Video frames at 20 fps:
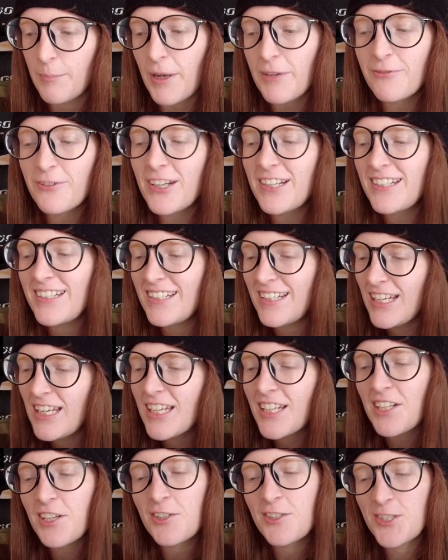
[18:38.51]
My friend
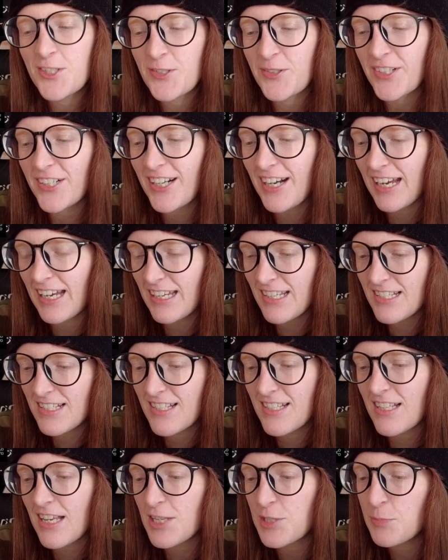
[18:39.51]
Nick on Twitter
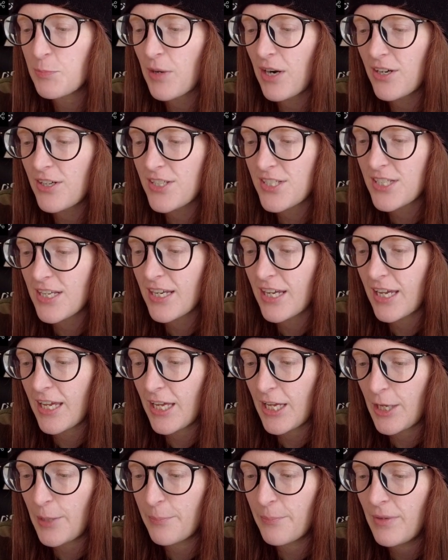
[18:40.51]
asks, as proud as I
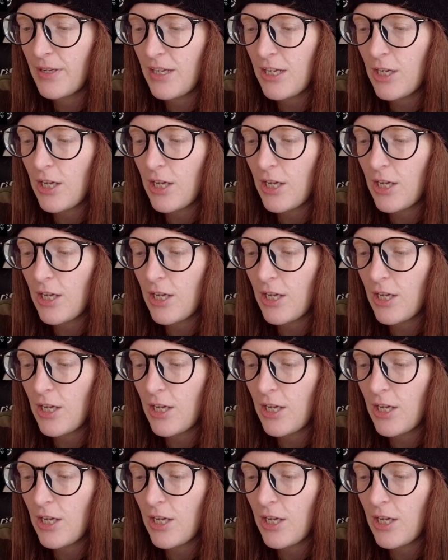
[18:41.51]
am